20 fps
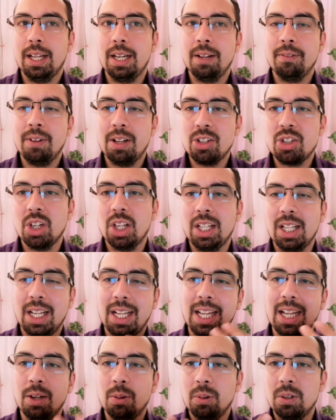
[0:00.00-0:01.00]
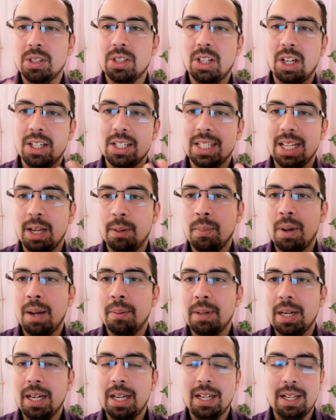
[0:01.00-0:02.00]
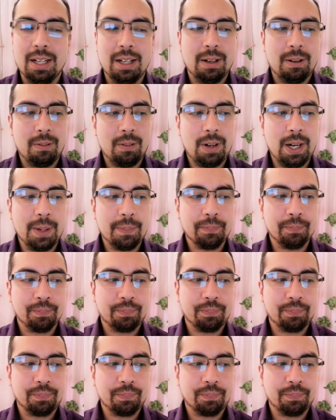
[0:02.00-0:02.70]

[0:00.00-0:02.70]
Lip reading: And eventually the kid will start saying mama, right?